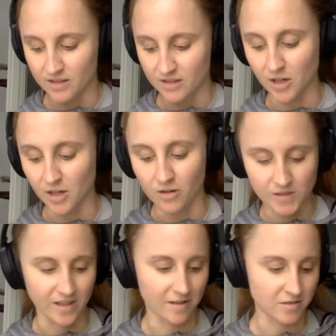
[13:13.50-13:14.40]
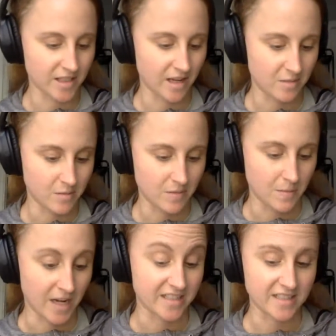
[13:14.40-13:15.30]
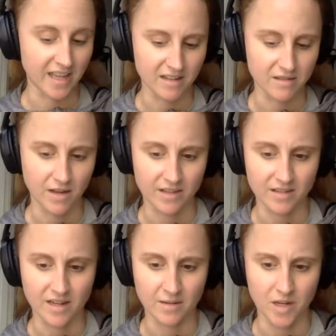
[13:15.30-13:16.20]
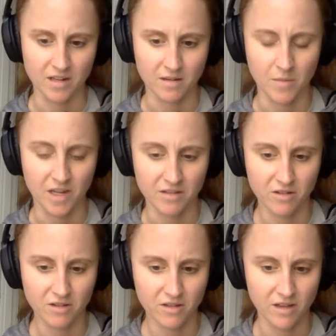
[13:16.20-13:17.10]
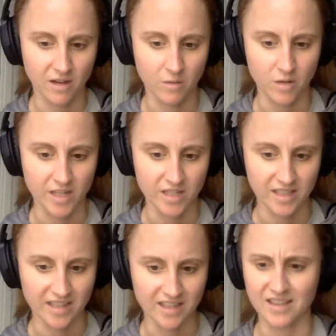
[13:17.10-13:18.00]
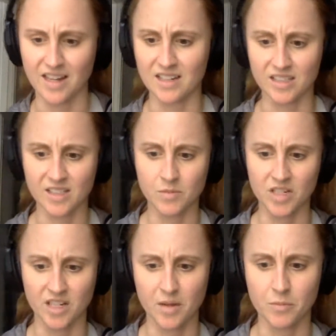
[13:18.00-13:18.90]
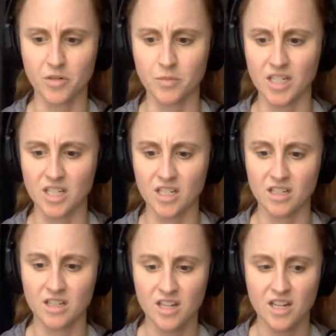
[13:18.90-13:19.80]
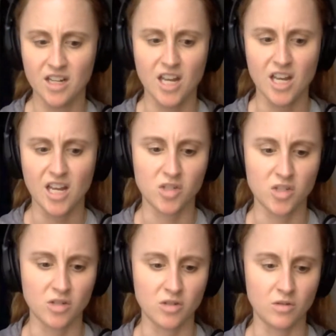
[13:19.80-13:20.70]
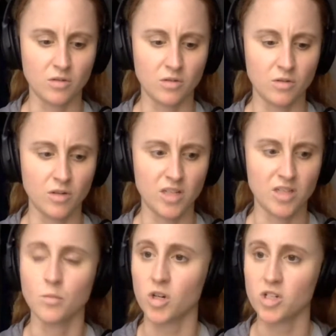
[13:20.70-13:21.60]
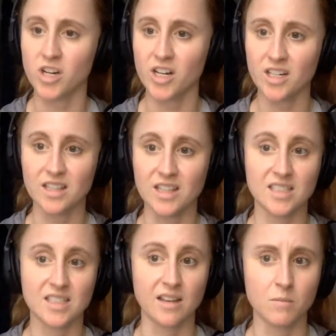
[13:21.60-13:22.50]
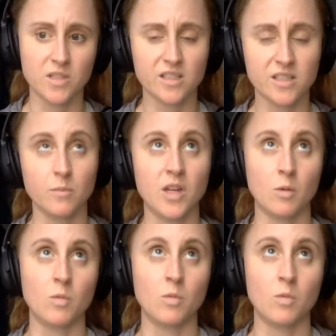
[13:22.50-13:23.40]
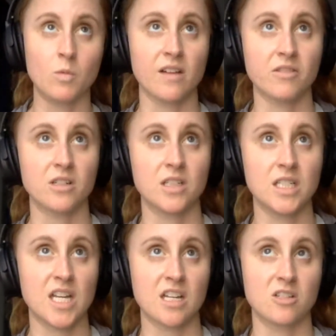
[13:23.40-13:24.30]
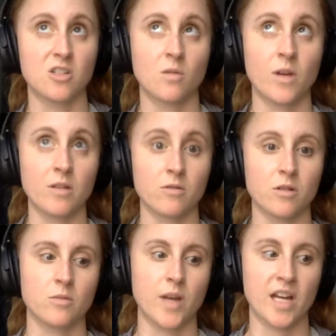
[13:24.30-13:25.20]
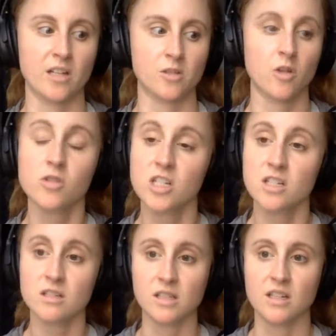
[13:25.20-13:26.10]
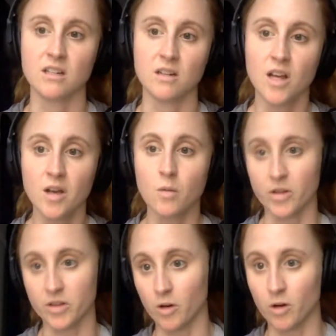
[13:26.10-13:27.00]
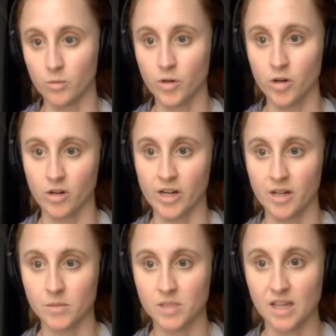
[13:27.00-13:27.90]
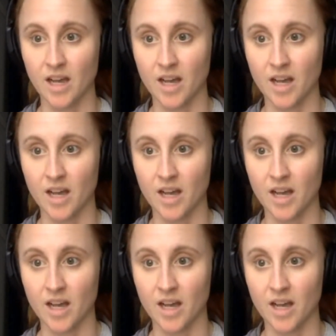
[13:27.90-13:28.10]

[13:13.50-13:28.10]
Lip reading: So that was kind of my second thought there. My third thought was, I think that needs to be implemented into more training, and that's something we can definitely take into the weight room as coaches and with our own programs,